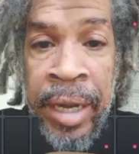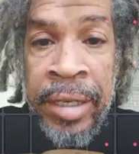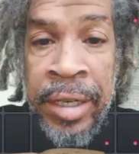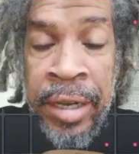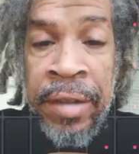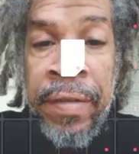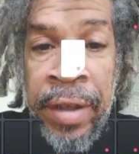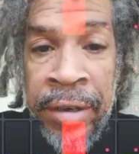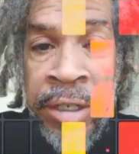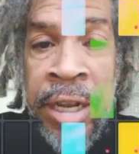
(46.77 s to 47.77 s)
basket. You
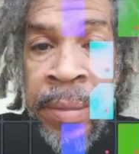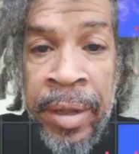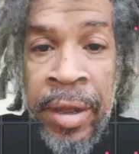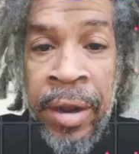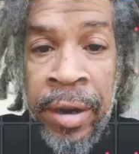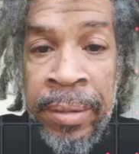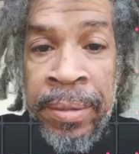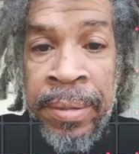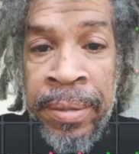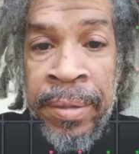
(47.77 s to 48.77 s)
found a shopping cart
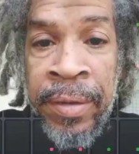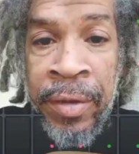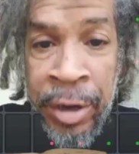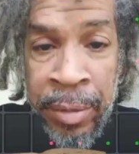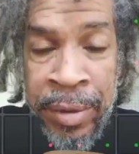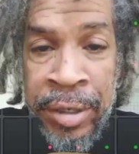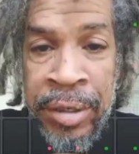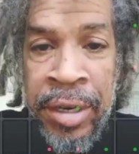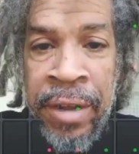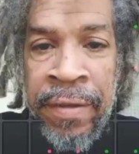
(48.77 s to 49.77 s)
for you to put
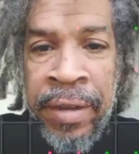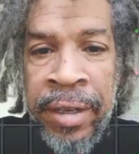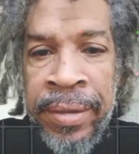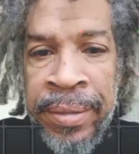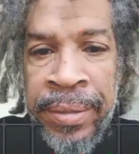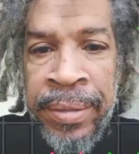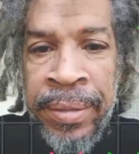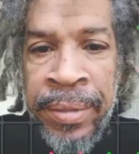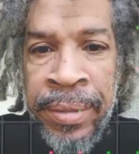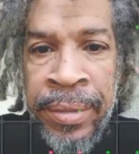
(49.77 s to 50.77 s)
your stuff in.
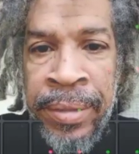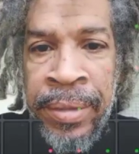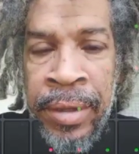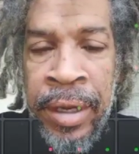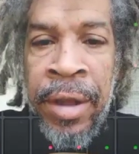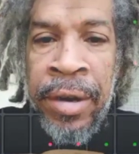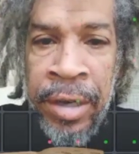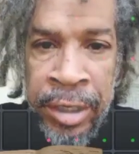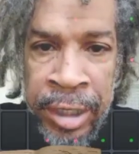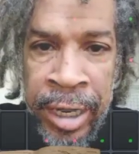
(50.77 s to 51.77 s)
You go to
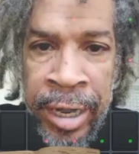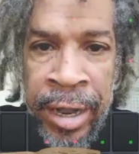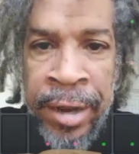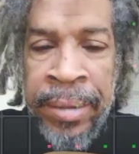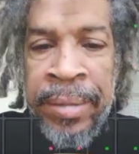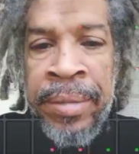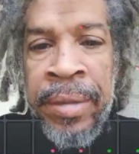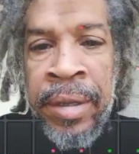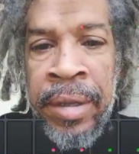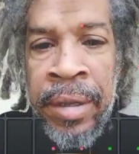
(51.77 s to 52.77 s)
the checkout,
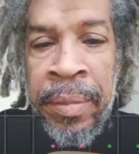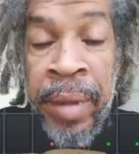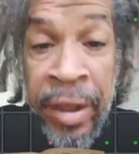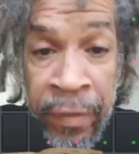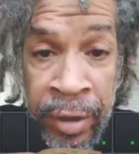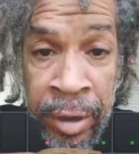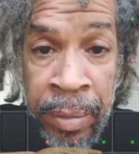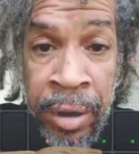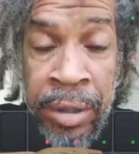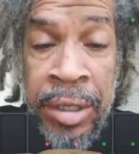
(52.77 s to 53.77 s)
pay for your
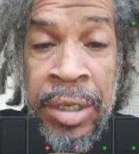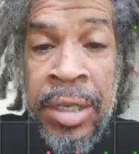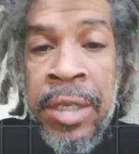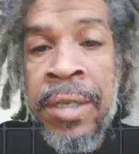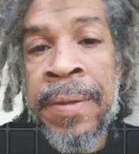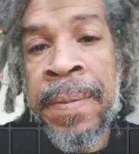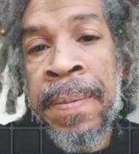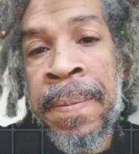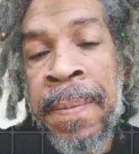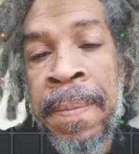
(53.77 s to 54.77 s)
purchases,
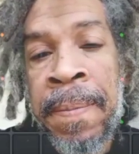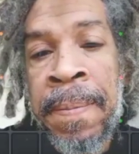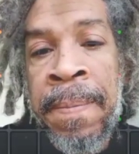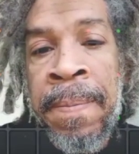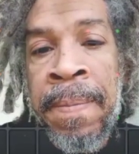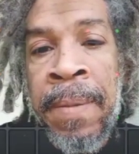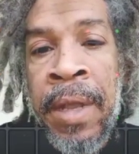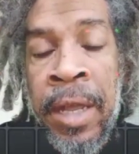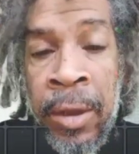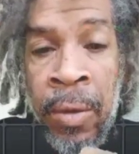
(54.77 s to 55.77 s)

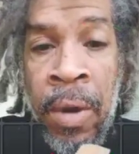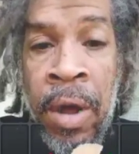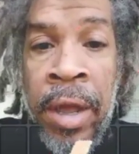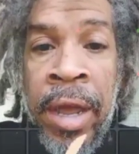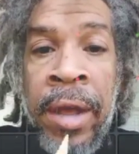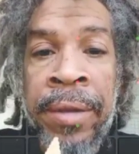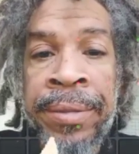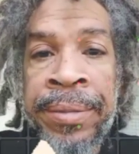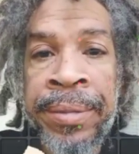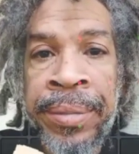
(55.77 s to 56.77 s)
and you walk out.
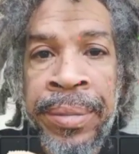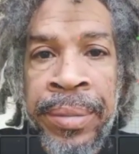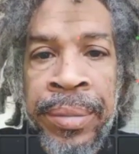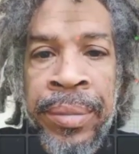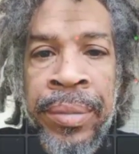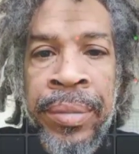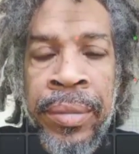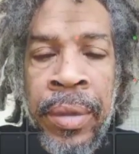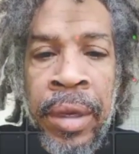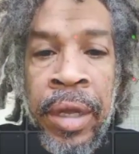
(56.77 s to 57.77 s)

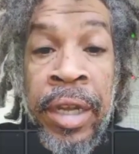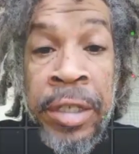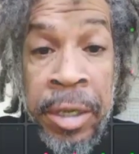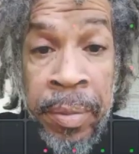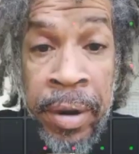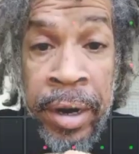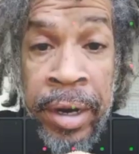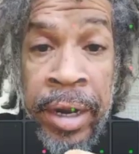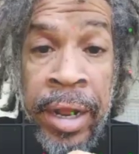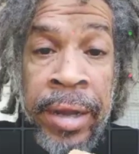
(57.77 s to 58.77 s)
Get to the
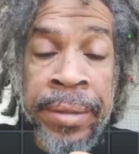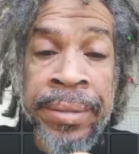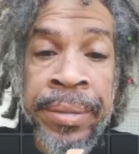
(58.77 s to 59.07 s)
parking lot.